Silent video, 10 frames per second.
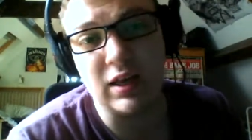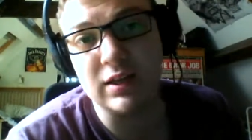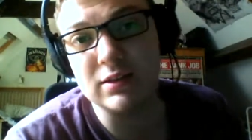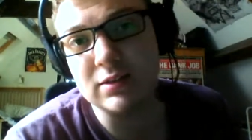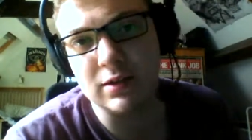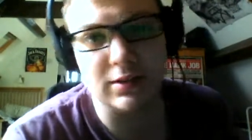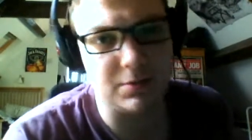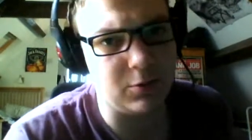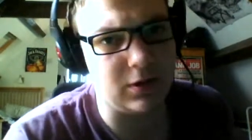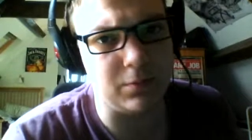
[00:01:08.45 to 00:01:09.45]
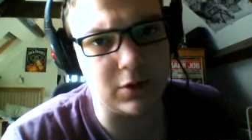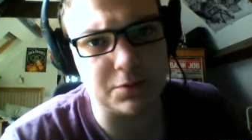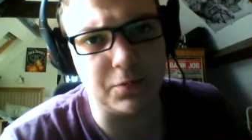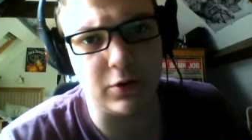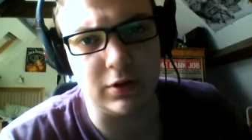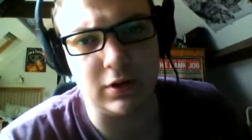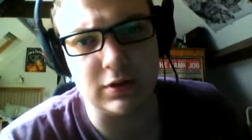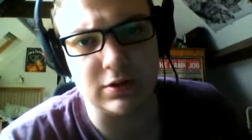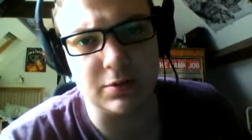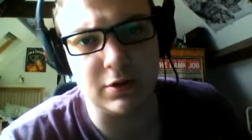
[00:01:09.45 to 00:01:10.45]
It's it's pretty much
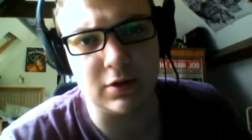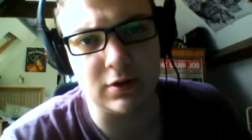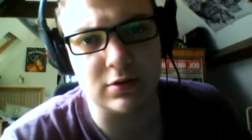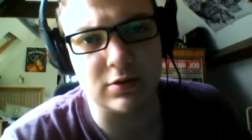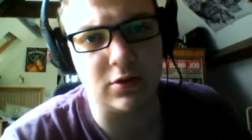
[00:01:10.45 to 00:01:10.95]
pointless, to be honest.